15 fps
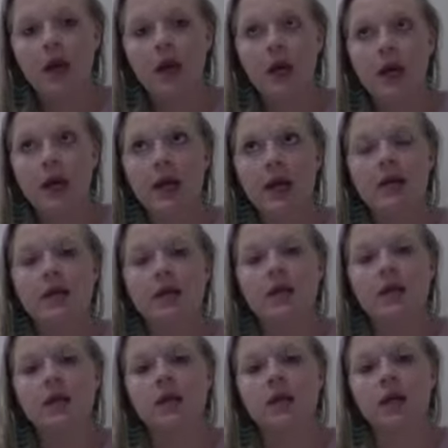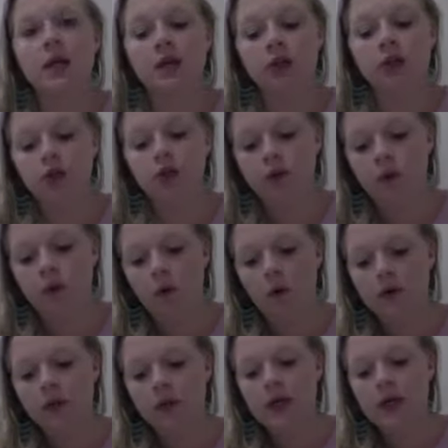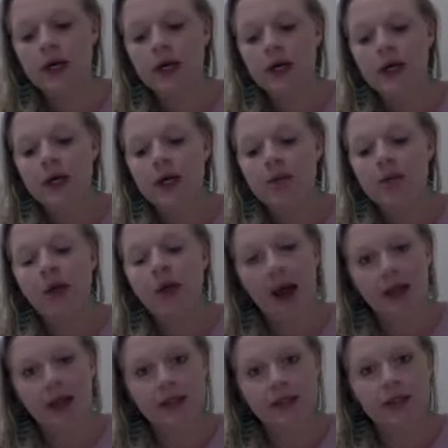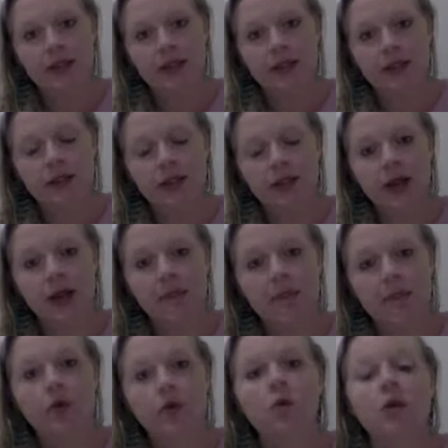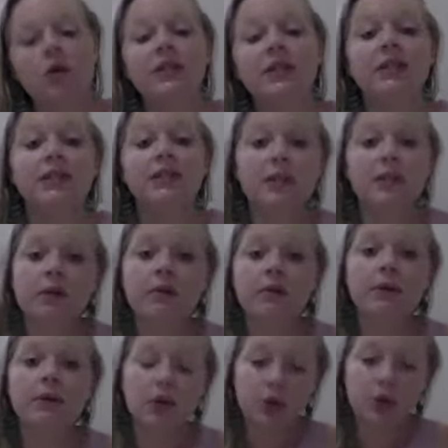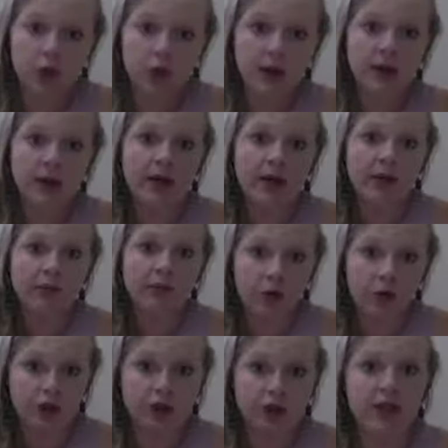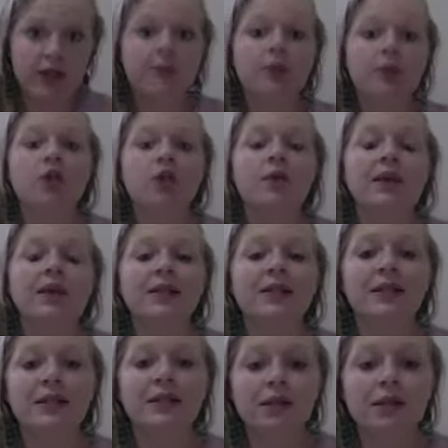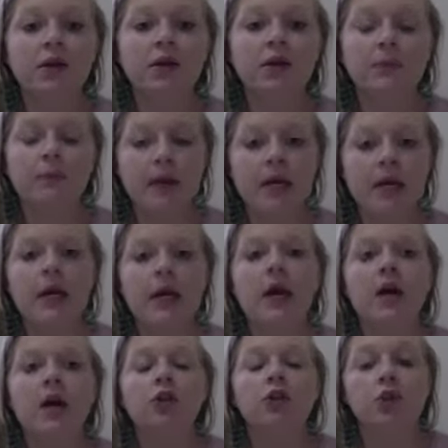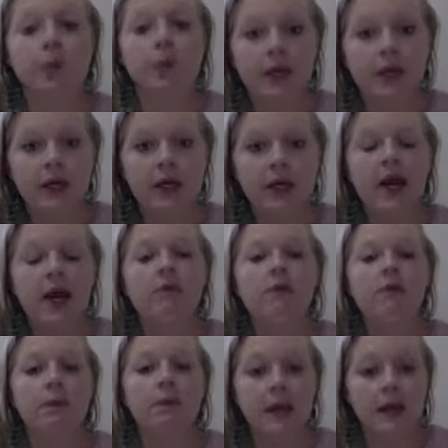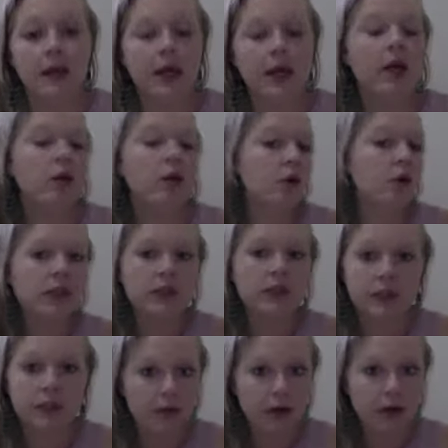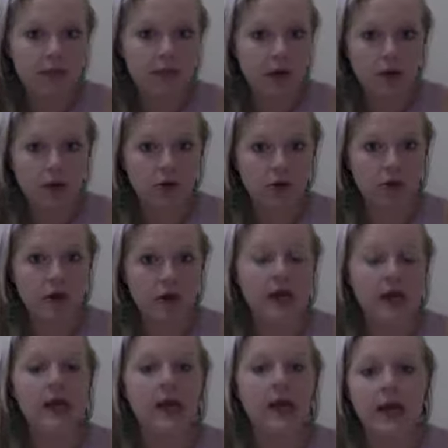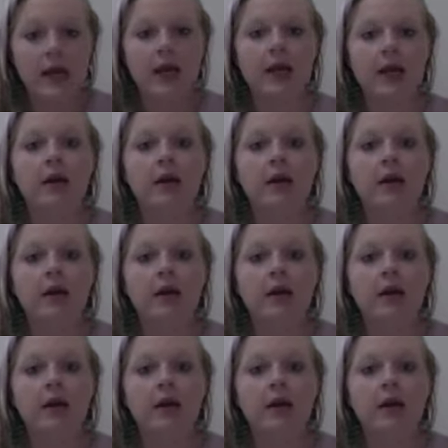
In the controlled practice step, you could still be doing the exposure step. So you can still be drilling and repeating, and you're still going to be including it in